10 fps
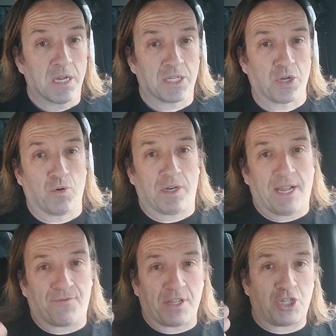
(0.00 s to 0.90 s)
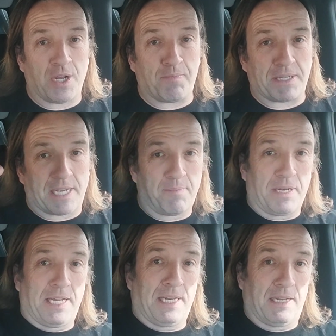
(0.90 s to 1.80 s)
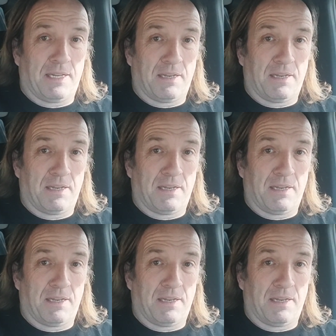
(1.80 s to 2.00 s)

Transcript: So if the ship is coming in,